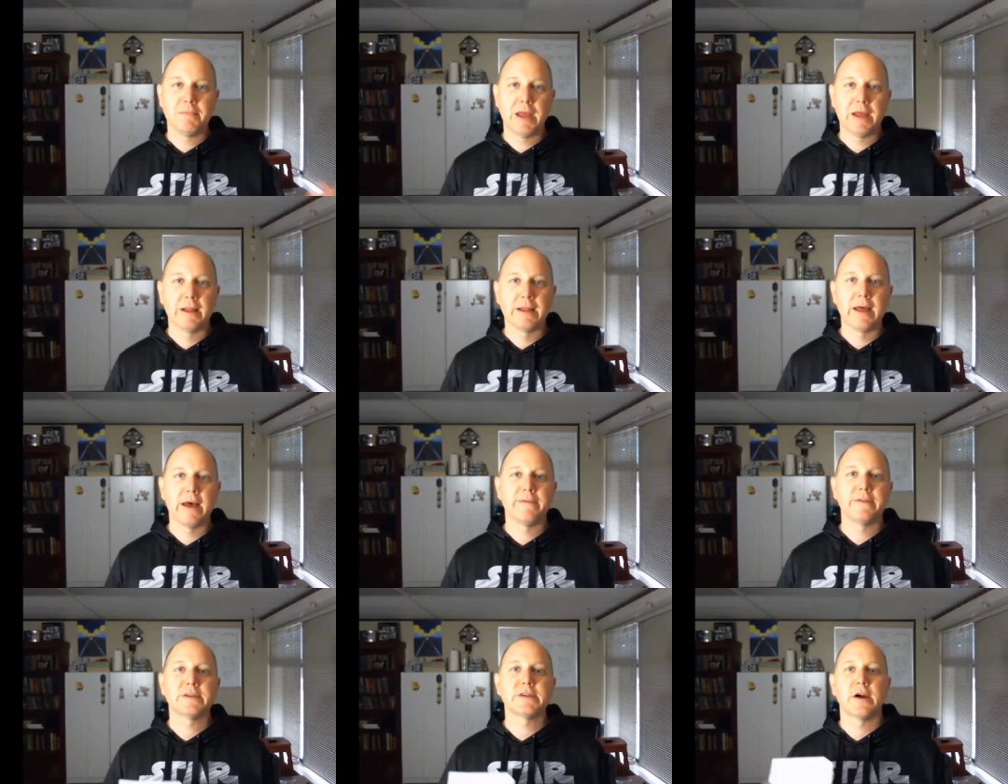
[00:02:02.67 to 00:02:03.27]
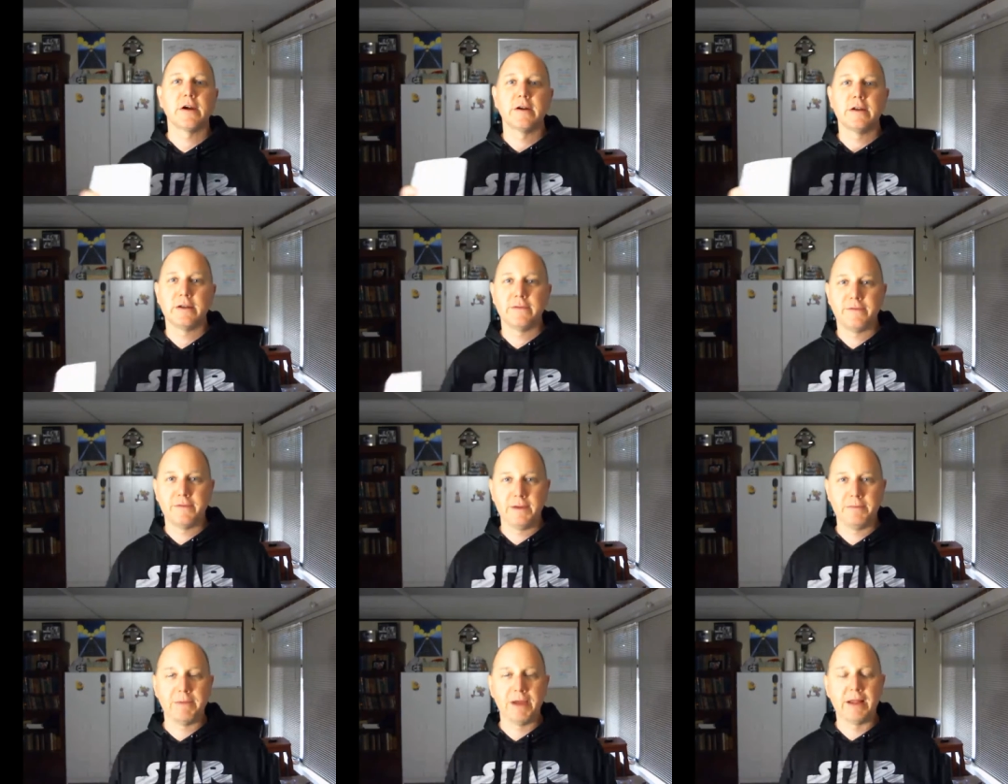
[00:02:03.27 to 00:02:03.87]
male avatar and a
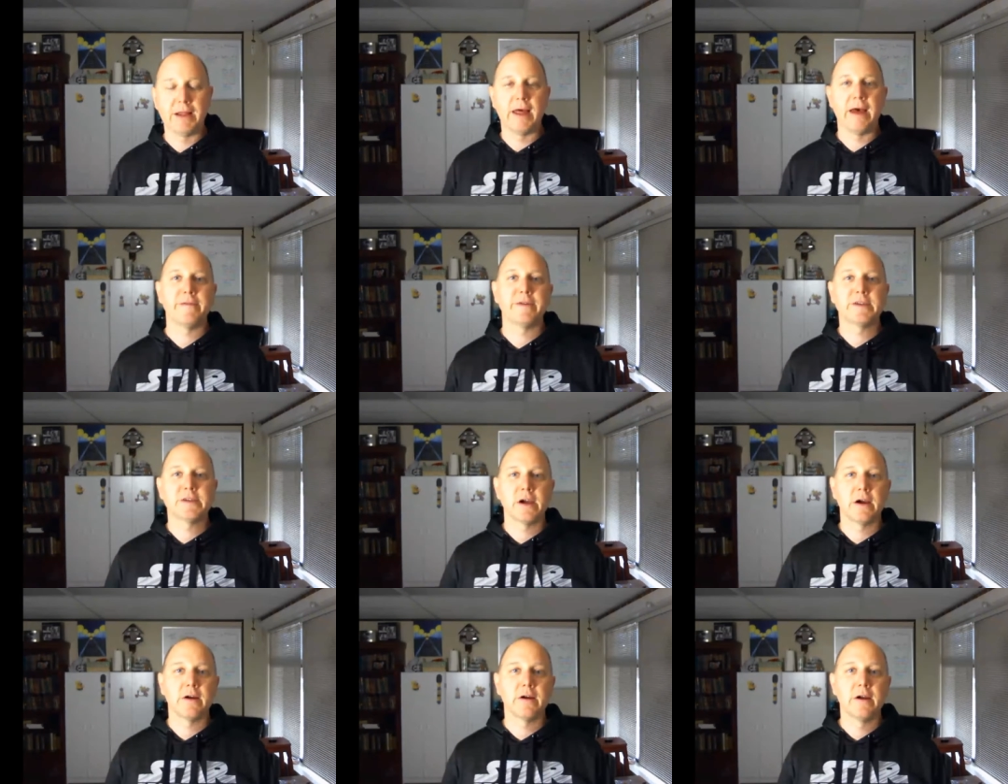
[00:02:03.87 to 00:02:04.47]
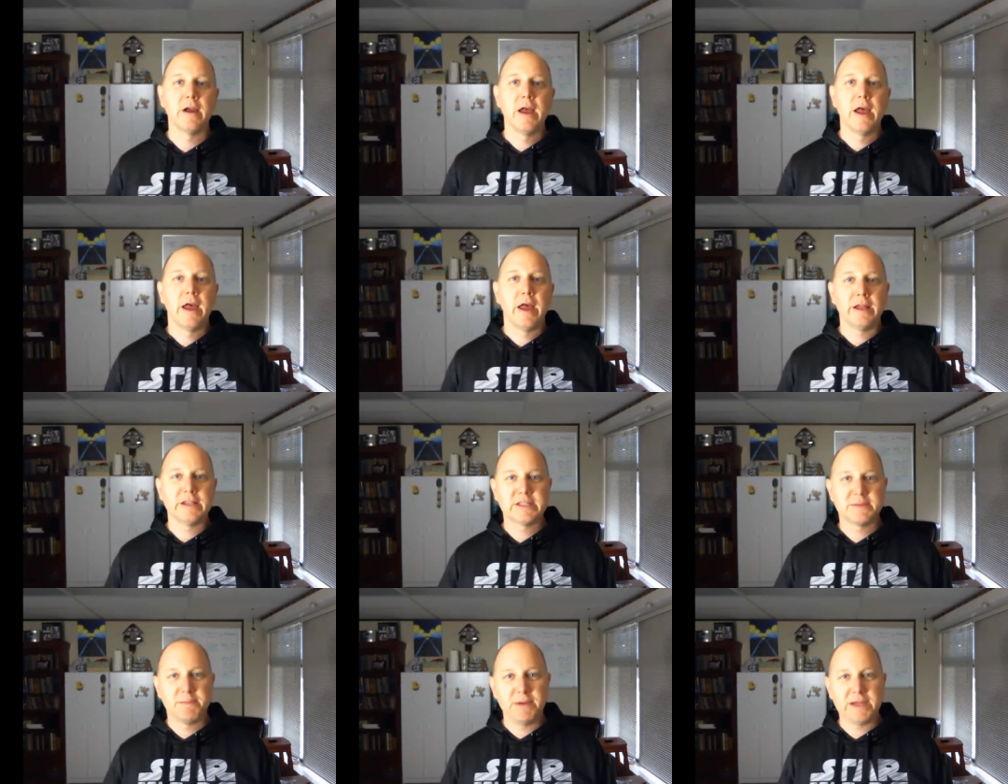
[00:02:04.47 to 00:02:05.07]
female avatar,
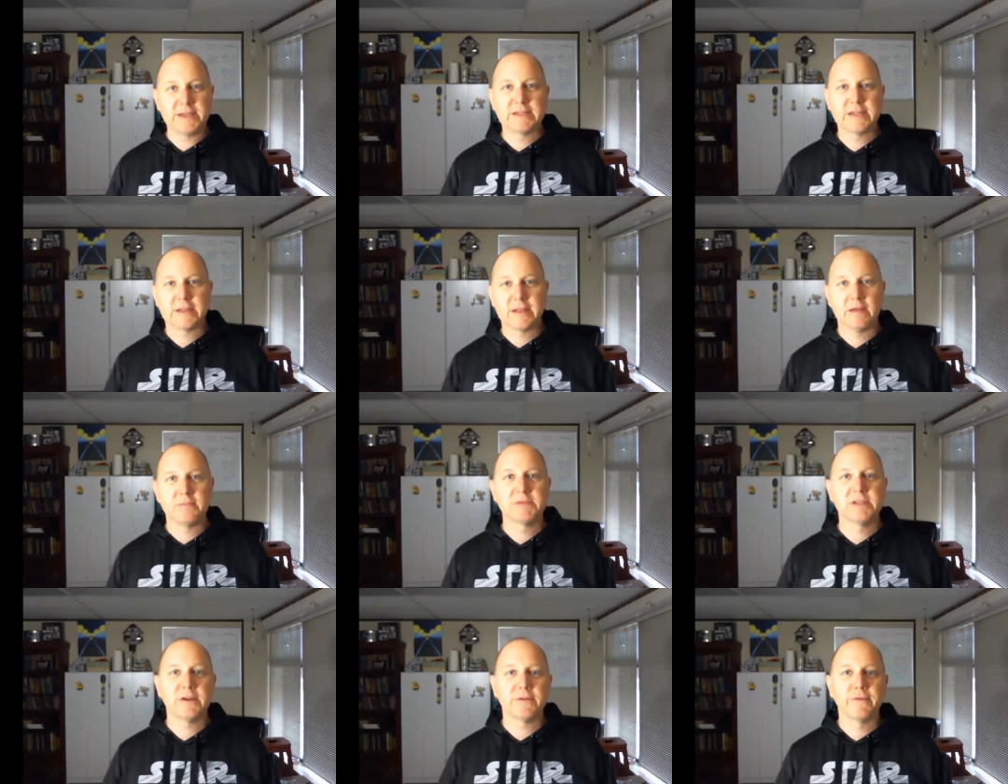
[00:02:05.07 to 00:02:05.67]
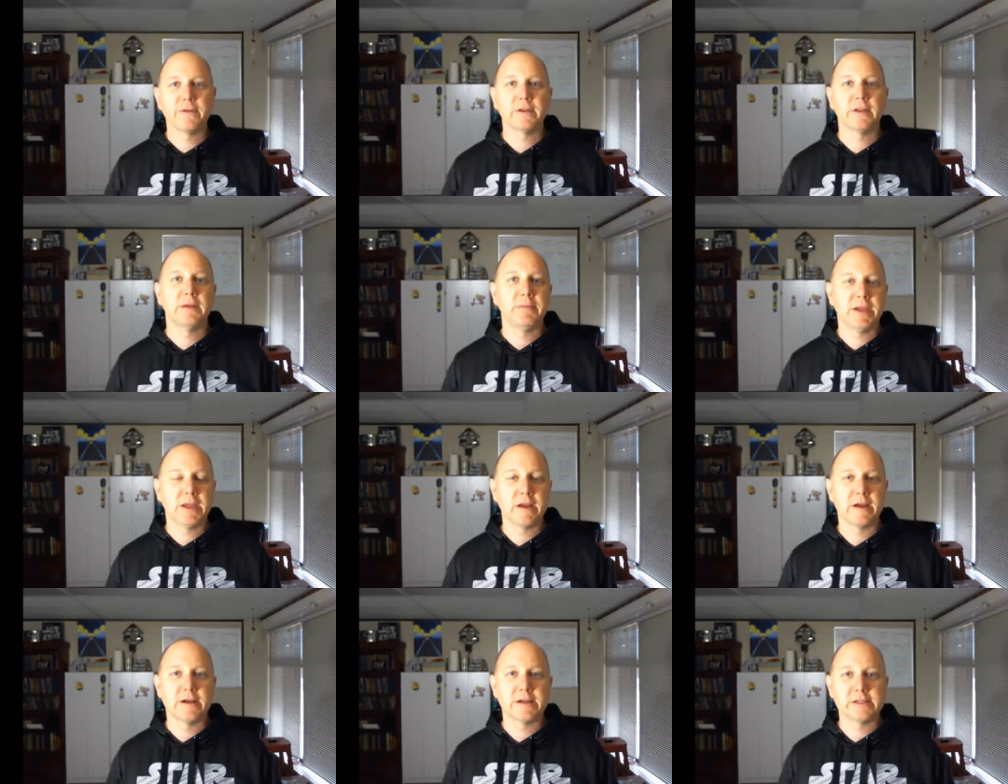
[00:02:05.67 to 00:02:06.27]
and speak to them differently
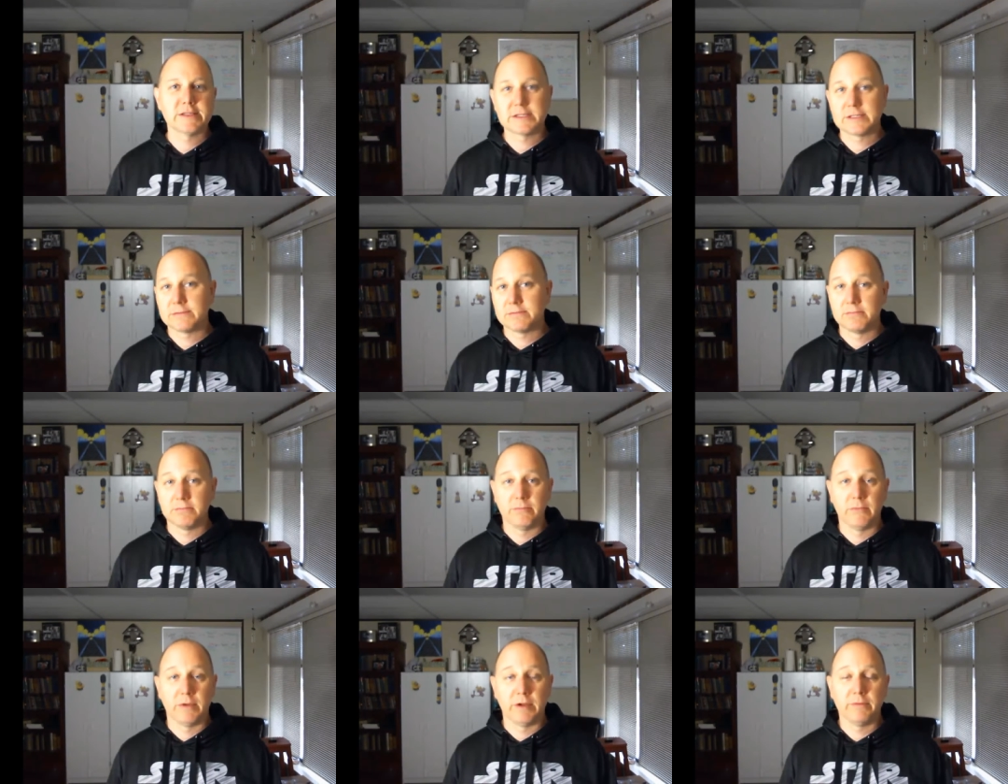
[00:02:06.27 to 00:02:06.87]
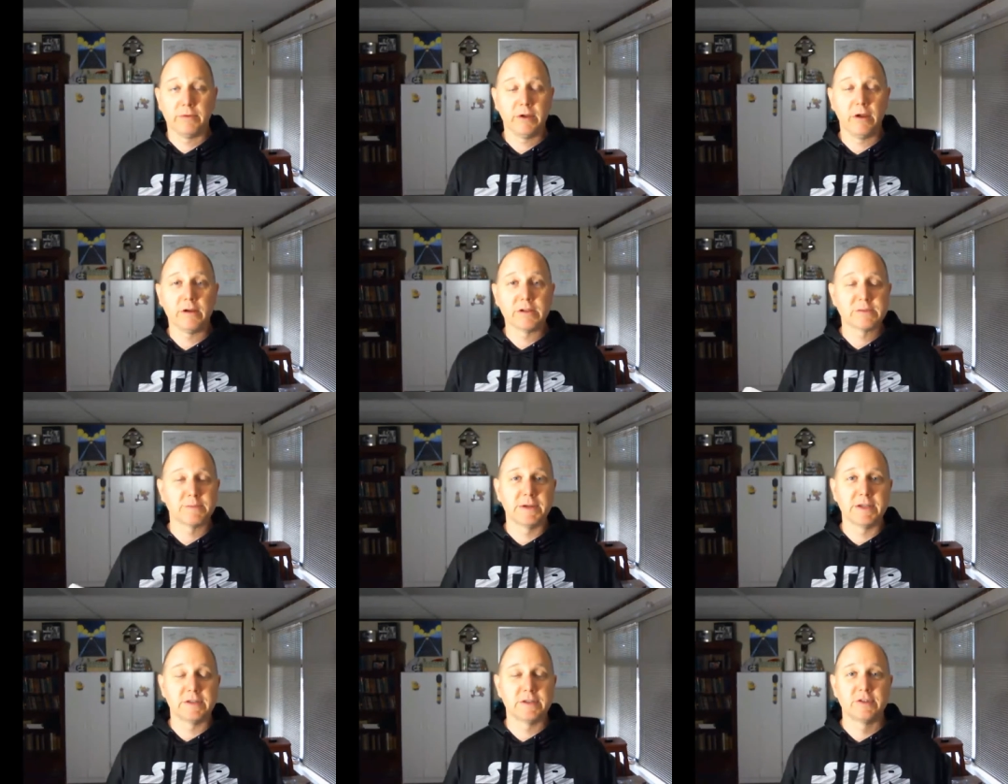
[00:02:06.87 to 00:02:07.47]
because we all
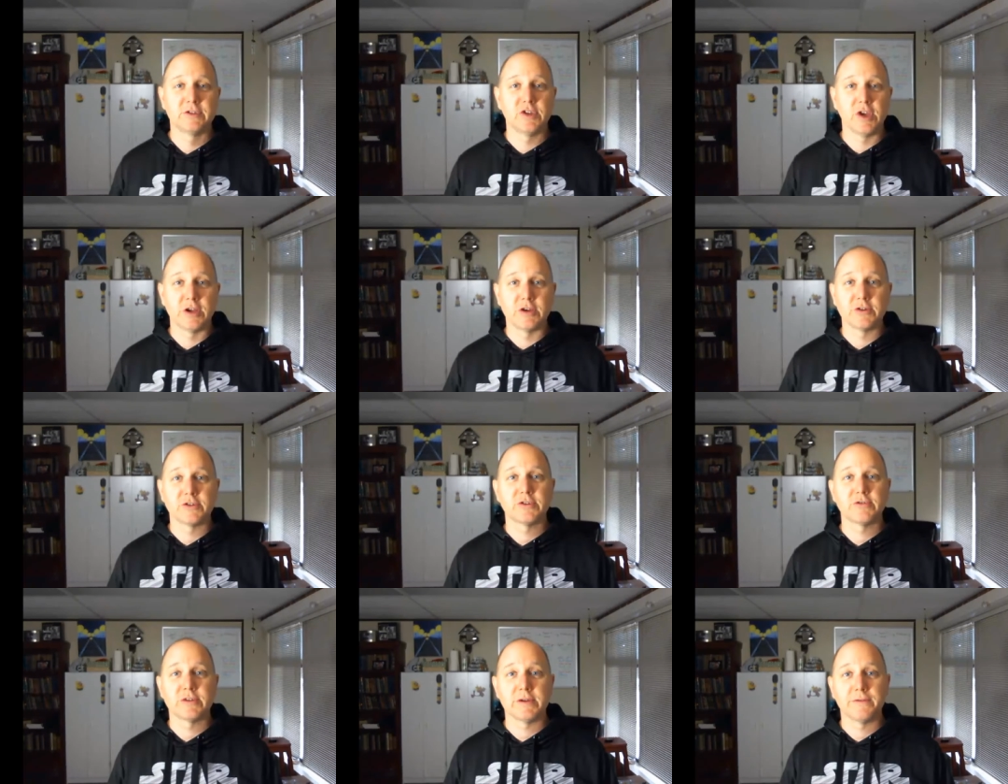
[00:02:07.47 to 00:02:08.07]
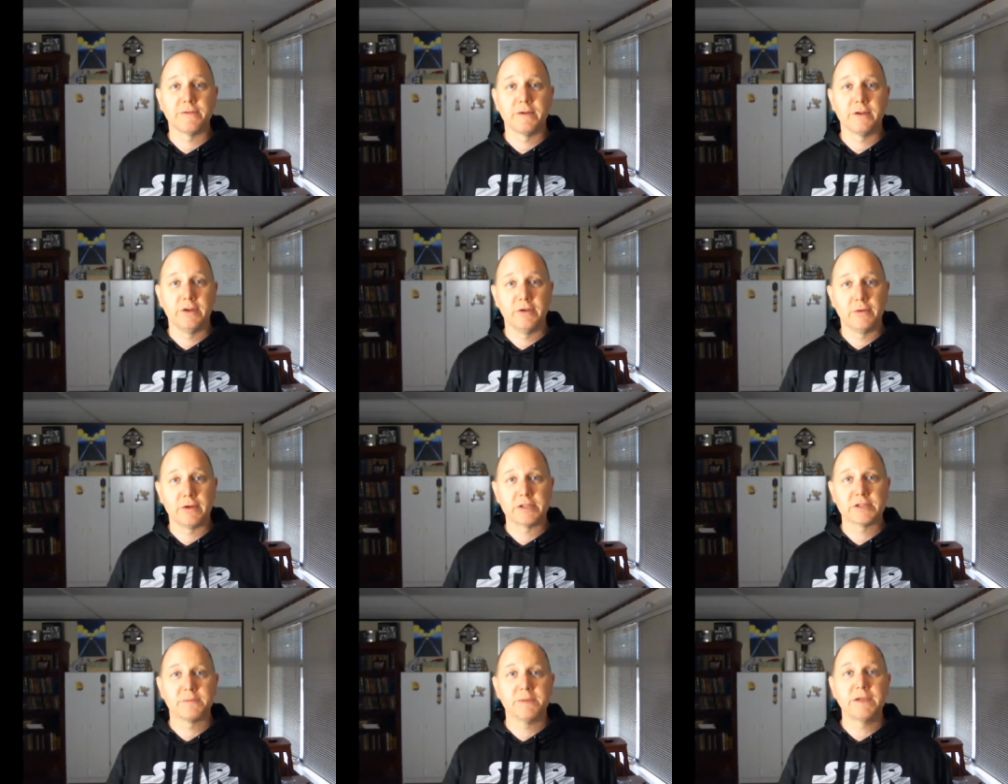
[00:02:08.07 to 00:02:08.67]
speak, genders are different and you
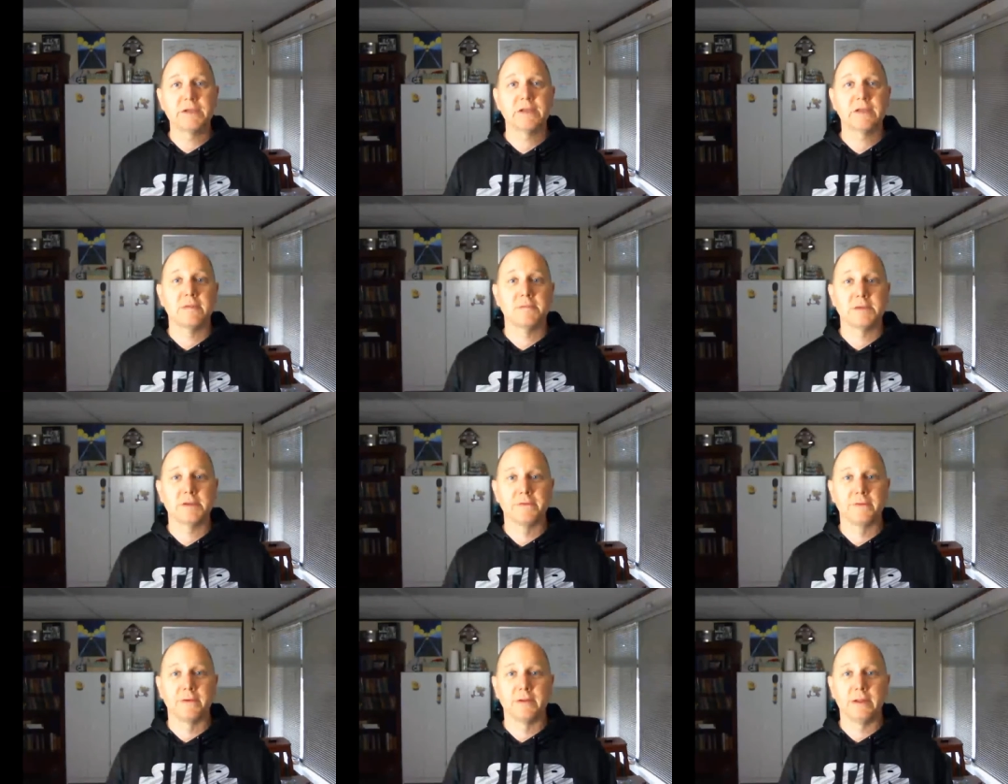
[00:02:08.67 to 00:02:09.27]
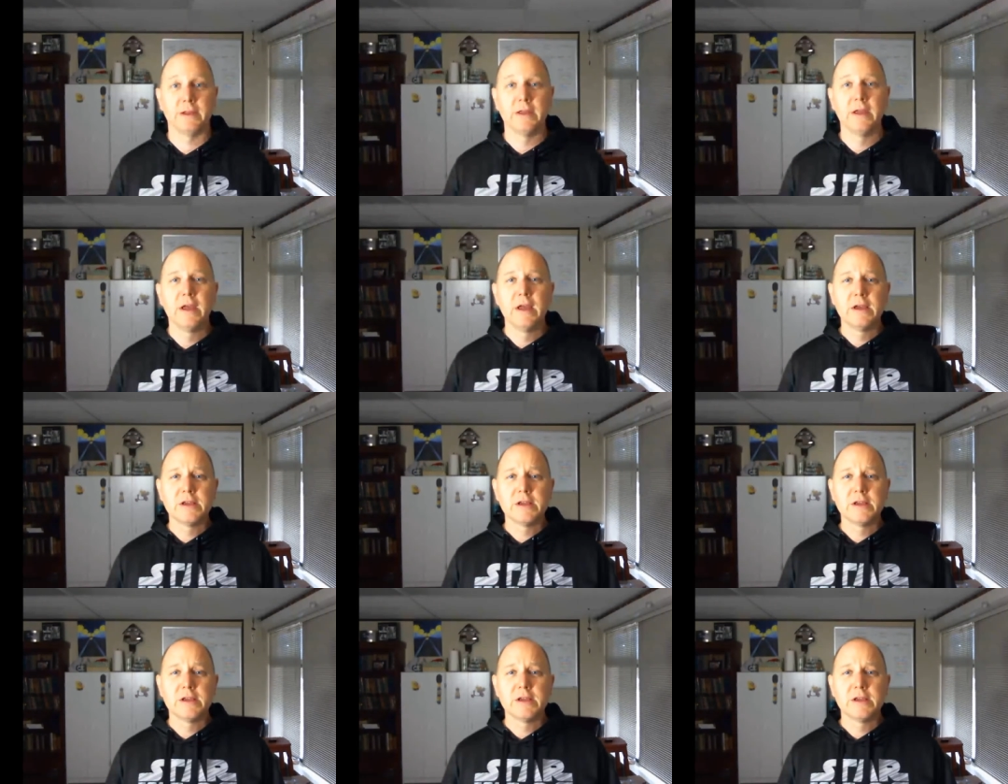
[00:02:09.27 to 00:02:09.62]
want to speak to them differently.